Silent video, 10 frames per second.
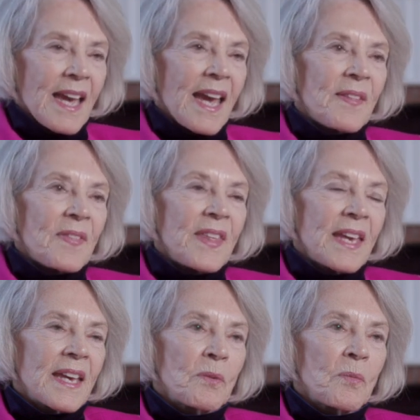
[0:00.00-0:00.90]
And
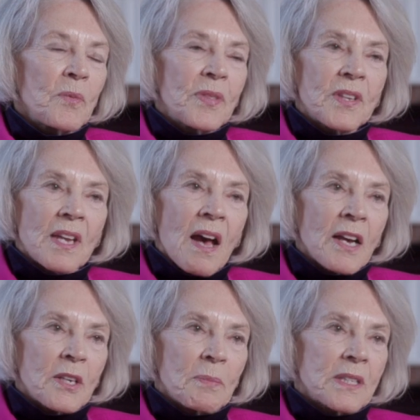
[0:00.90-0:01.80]
then with the
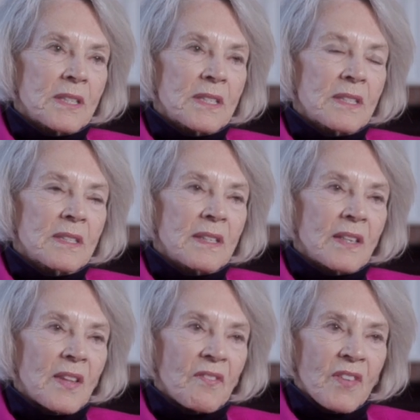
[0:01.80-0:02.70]
documents
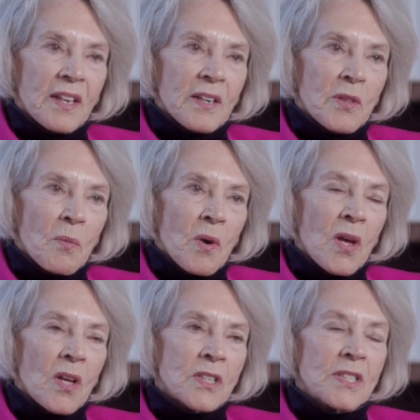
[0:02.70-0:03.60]
that they found in the
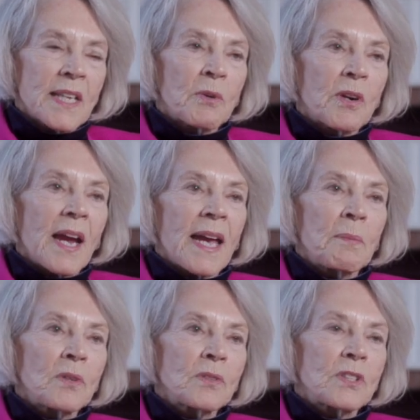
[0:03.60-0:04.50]
walls, they were
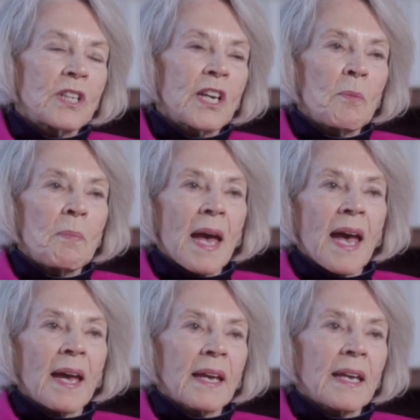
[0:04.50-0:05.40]
able to go
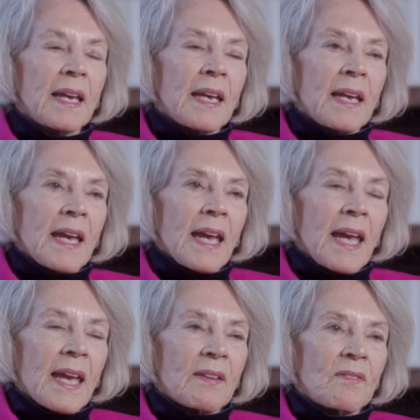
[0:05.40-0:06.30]
back
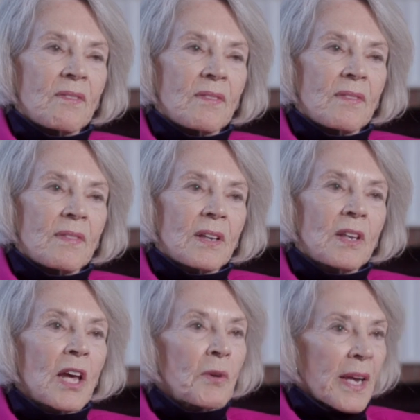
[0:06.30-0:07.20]
and
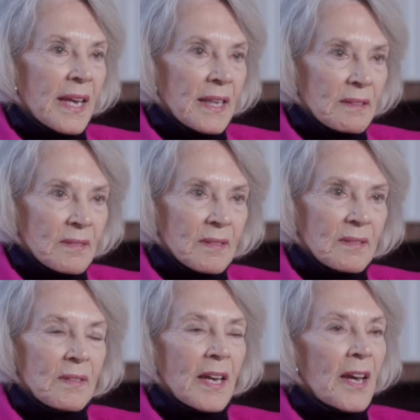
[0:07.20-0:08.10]
locate
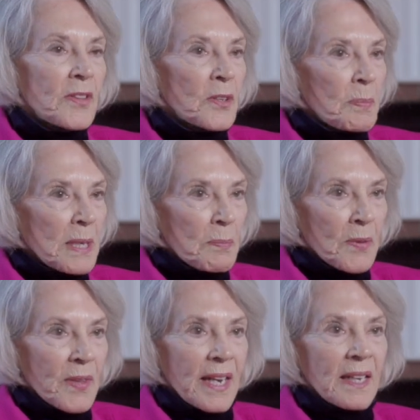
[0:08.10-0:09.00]
other people
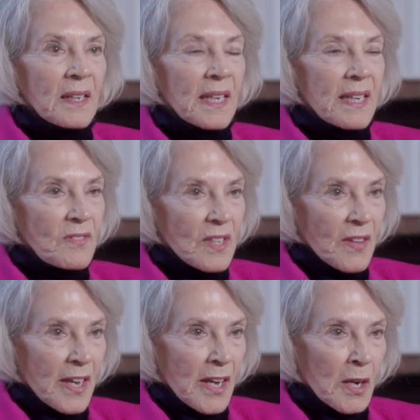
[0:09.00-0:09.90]
that had lived in
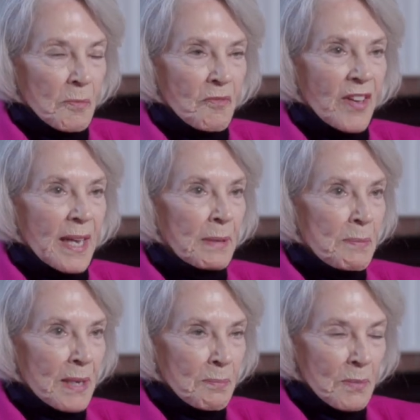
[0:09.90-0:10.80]
the home, family
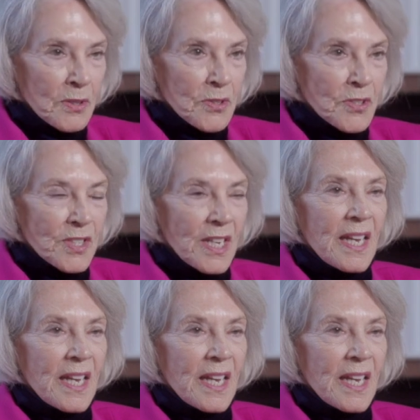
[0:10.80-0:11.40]
members,